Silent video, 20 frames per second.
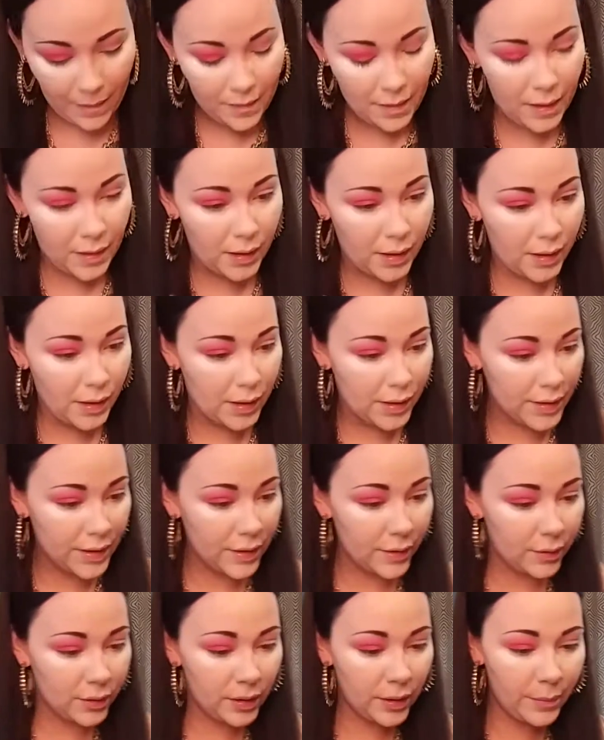
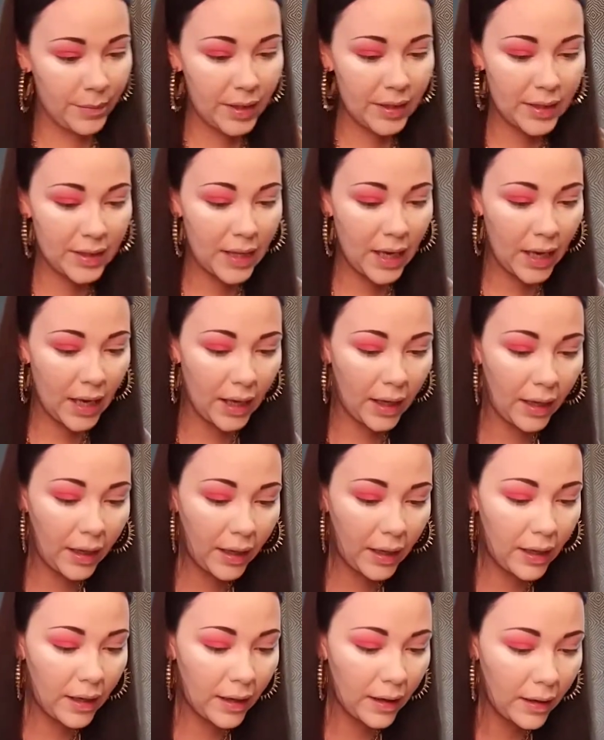So let me take...